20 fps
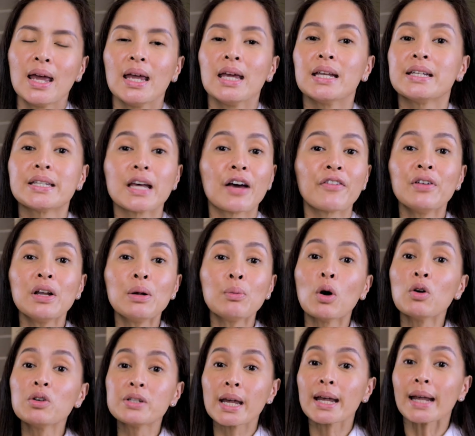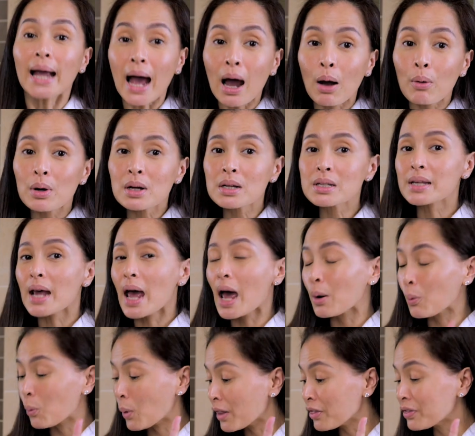It definitely won't take hours,
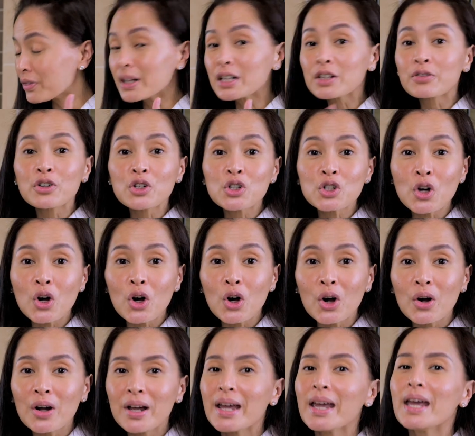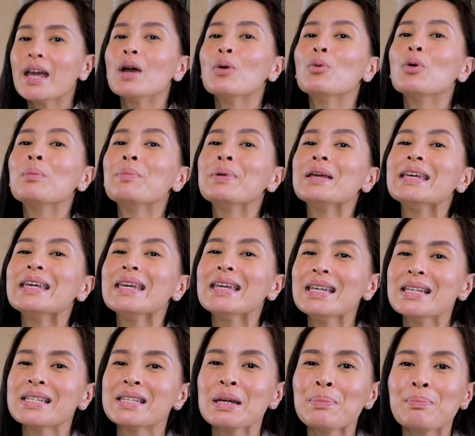and one thing's for sure, it will be
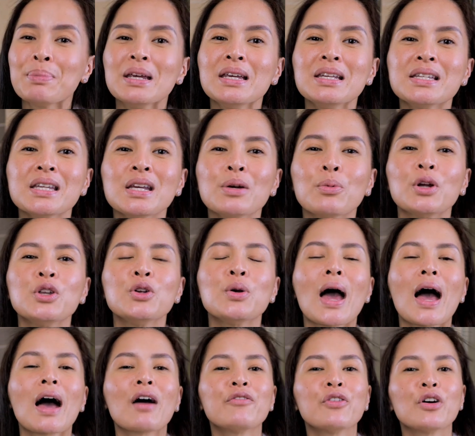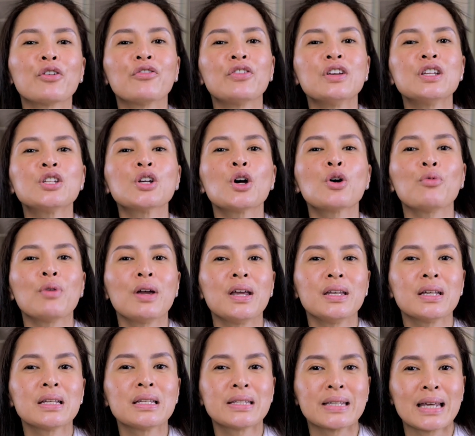easy peasy when you have your Physio
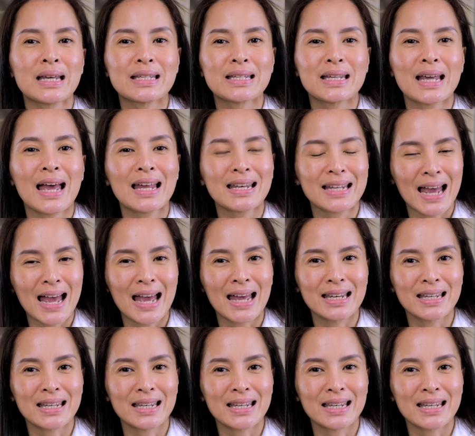Radiance set at hand.